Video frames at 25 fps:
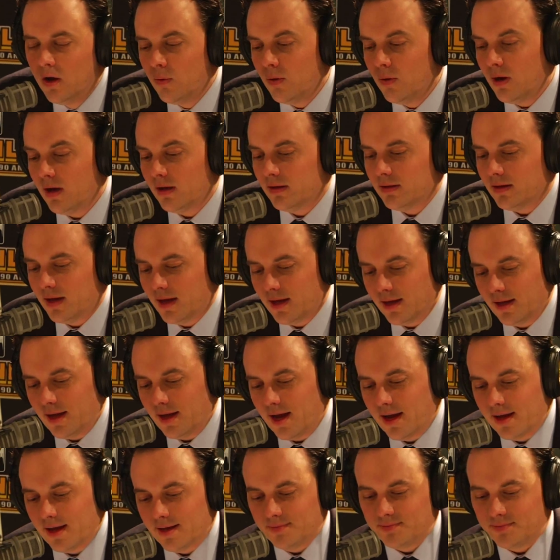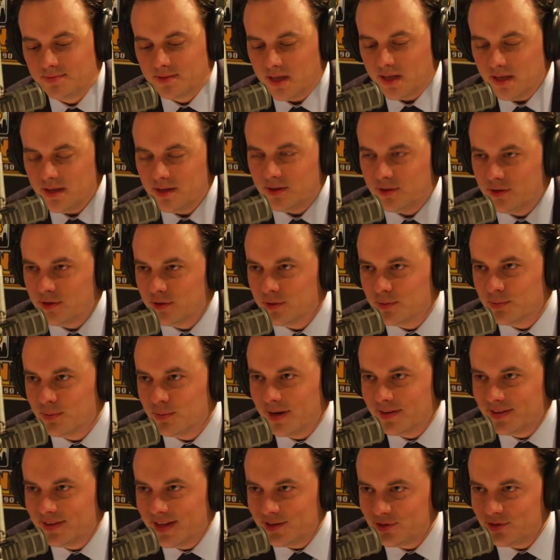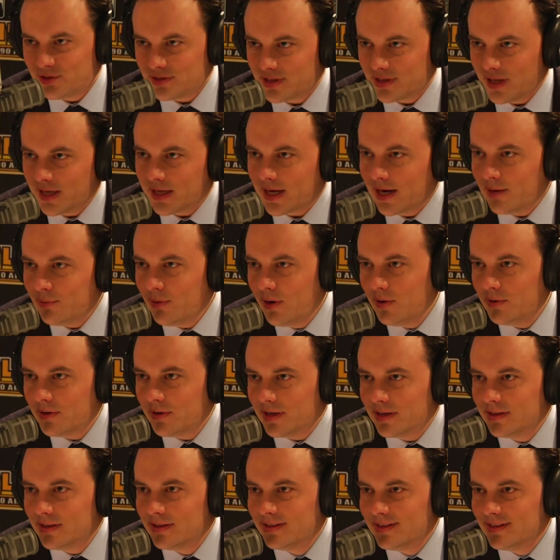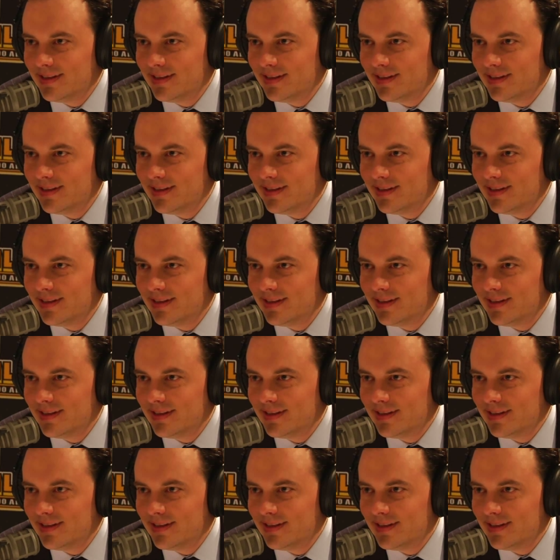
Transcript: Well, I thank you. You read that just like I wrote it.